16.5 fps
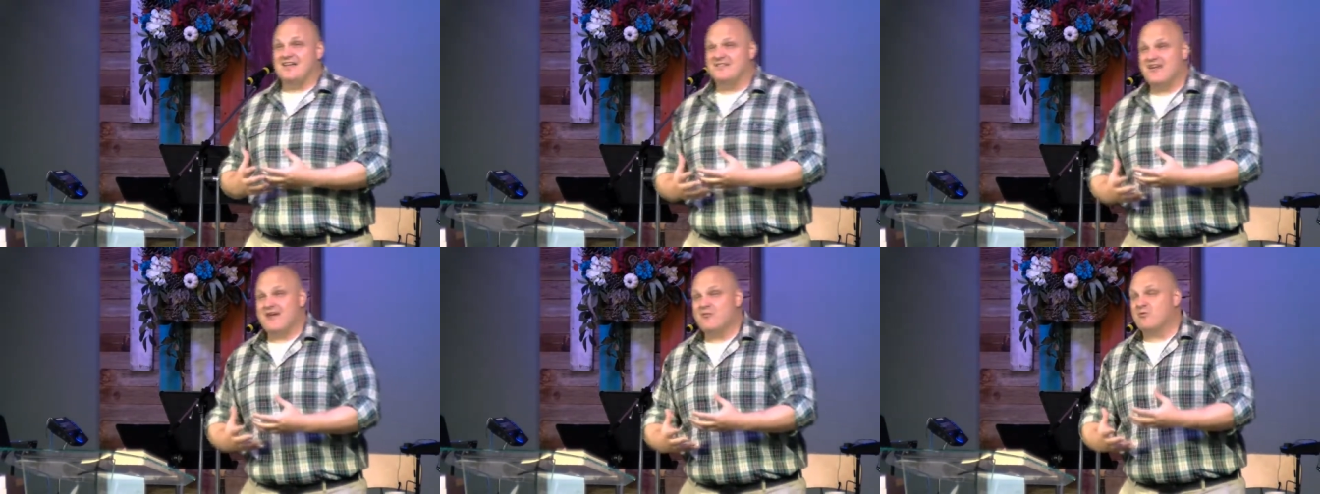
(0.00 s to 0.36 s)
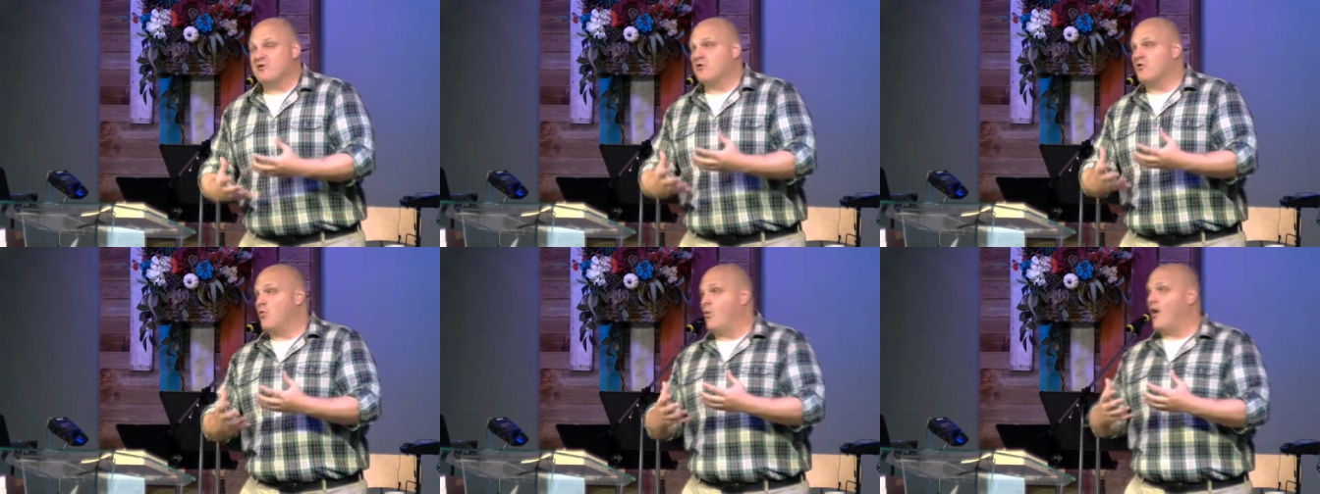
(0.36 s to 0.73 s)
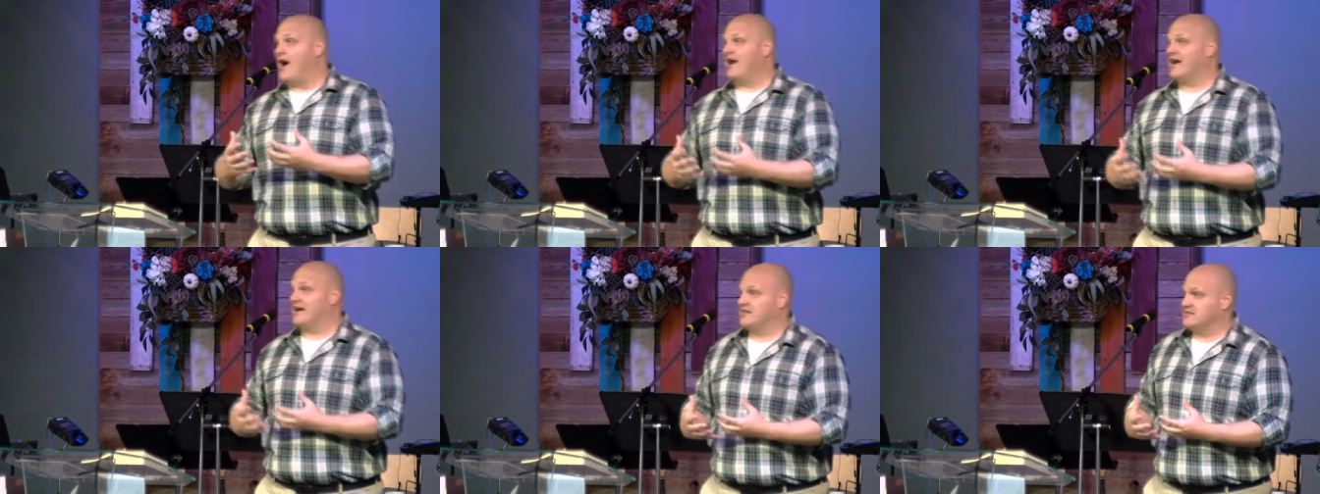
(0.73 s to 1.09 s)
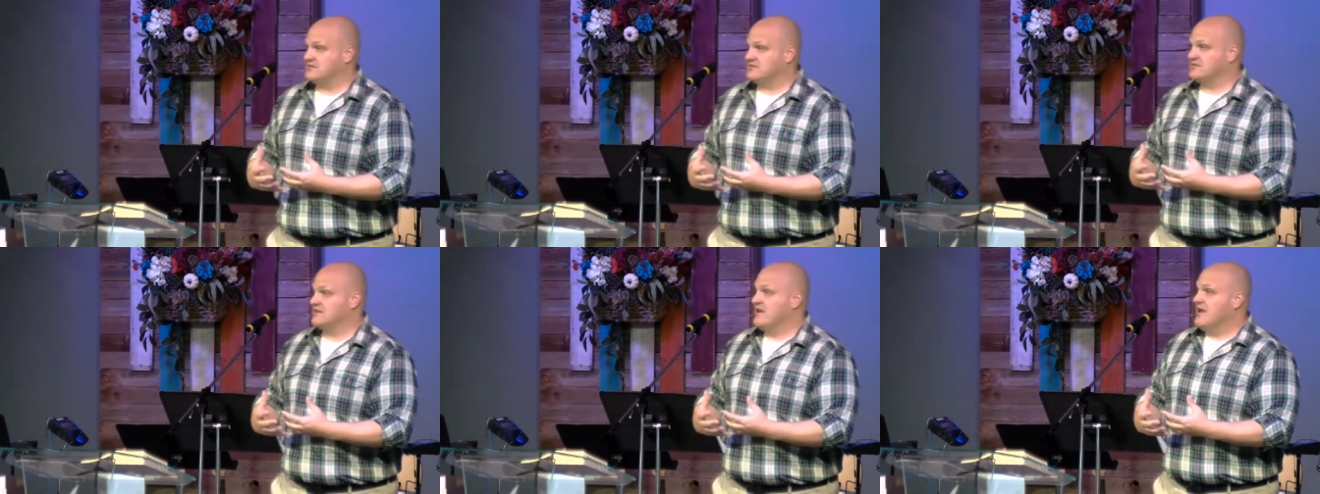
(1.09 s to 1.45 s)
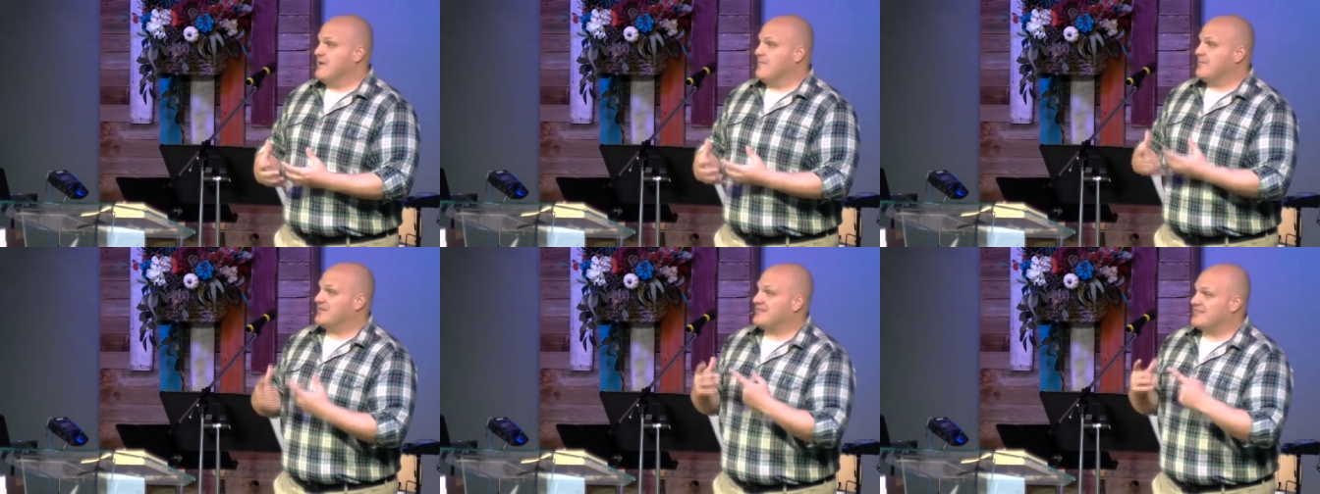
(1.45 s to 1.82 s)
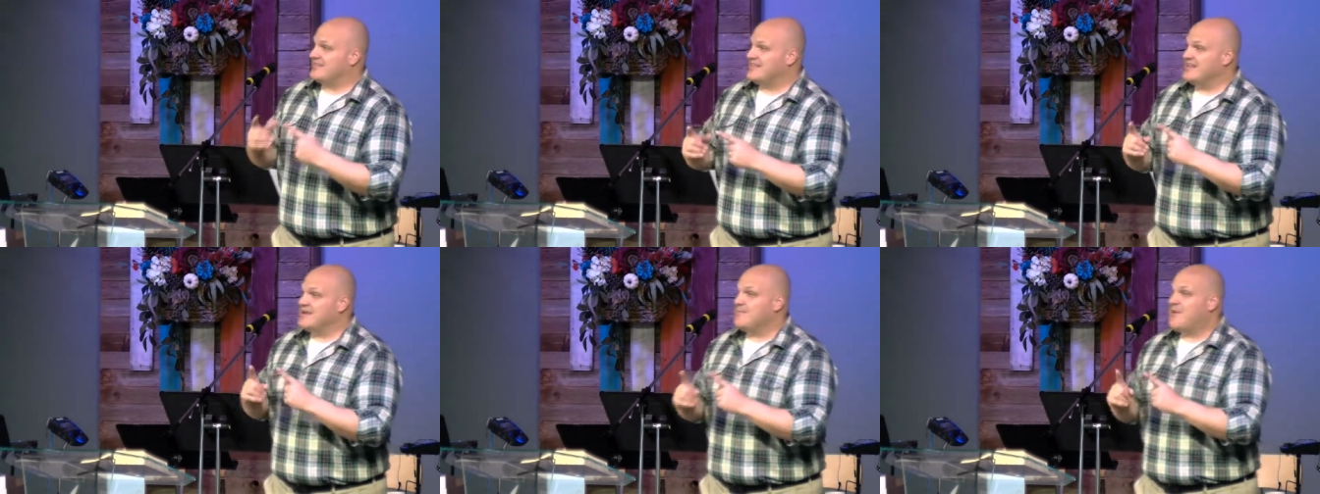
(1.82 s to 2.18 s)
They were Guadas. But the
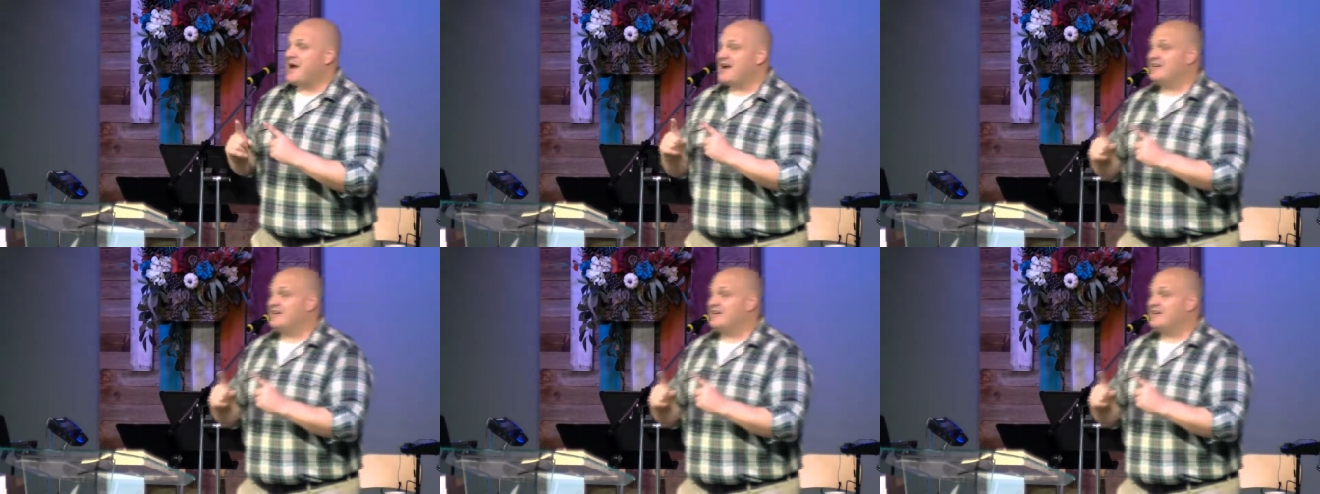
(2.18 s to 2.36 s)
thing about